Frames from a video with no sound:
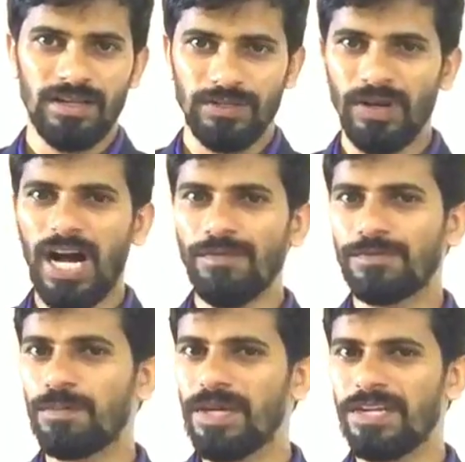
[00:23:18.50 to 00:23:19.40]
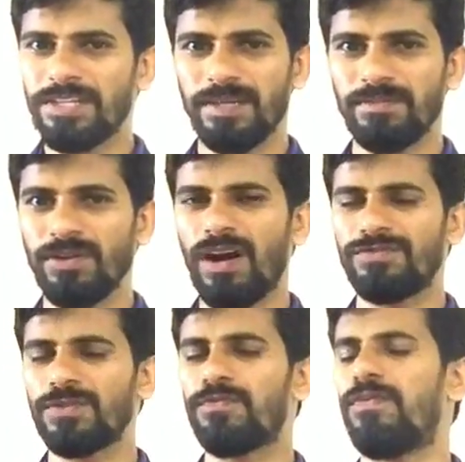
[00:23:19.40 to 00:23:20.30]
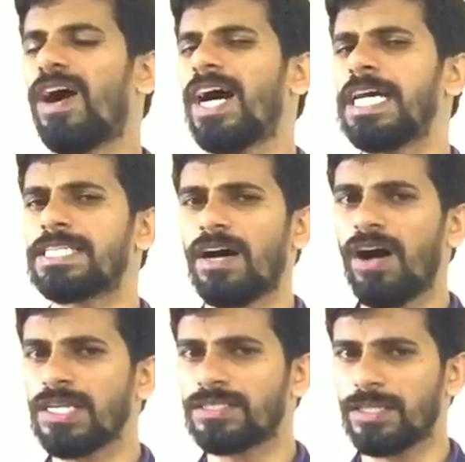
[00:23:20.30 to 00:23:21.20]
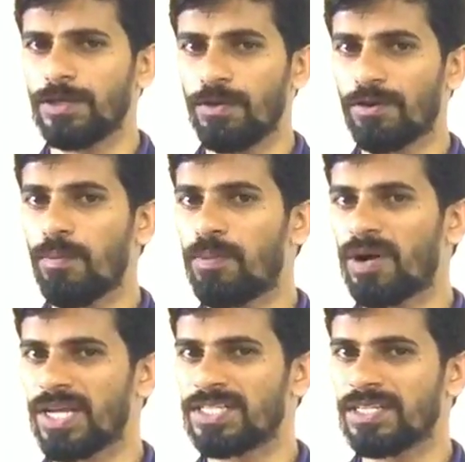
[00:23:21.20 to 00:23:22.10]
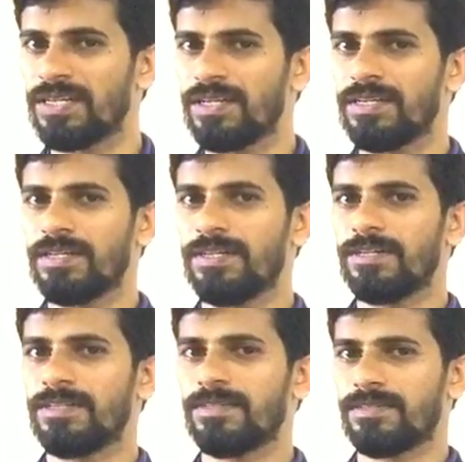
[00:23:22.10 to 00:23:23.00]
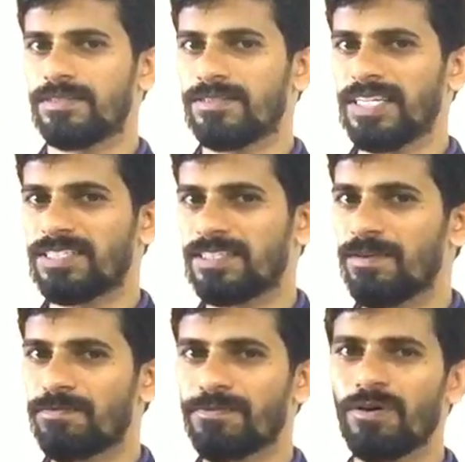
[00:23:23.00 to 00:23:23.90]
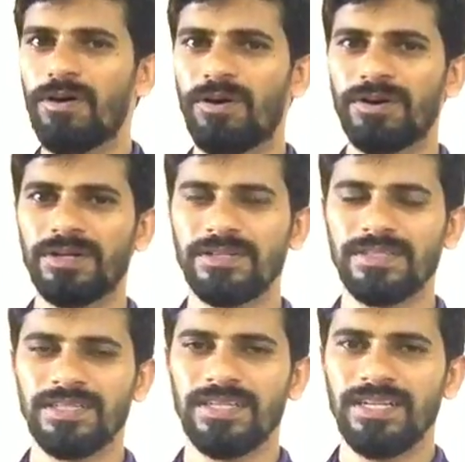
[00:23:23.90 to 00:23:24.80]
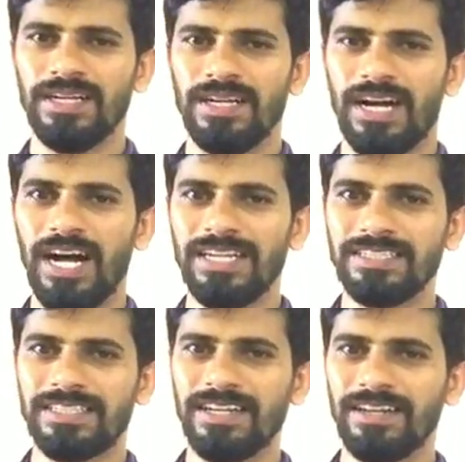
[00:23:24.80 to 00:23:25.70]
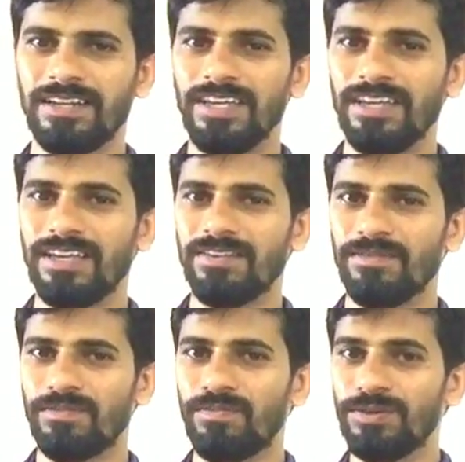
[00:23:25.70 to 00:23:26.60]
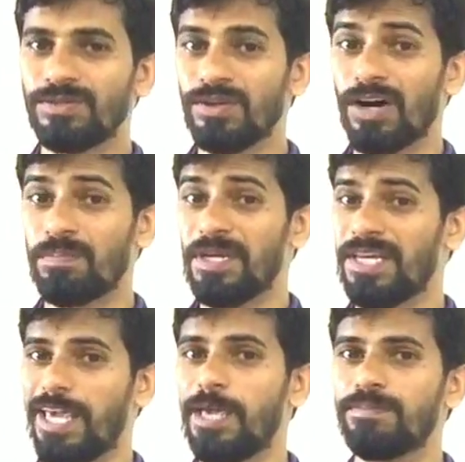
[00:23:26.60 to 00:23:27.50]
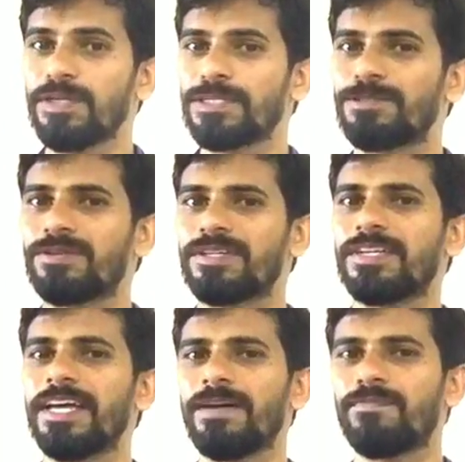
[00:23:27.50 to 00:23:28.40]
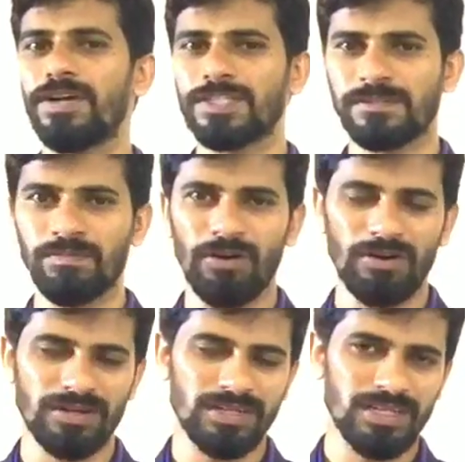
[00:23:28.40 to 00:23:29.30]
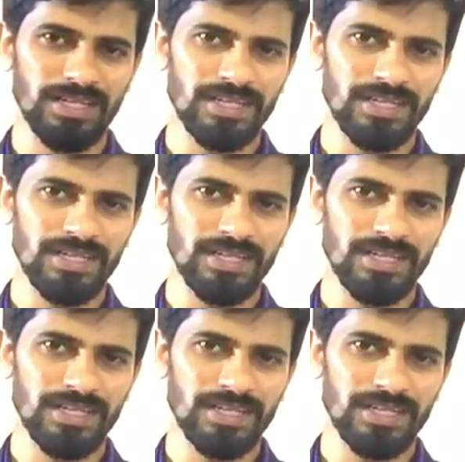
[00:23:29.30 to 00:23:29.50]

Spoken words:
You have to beat him, you have to fight until your opponent touches the floor, until he would not be able to get up once more,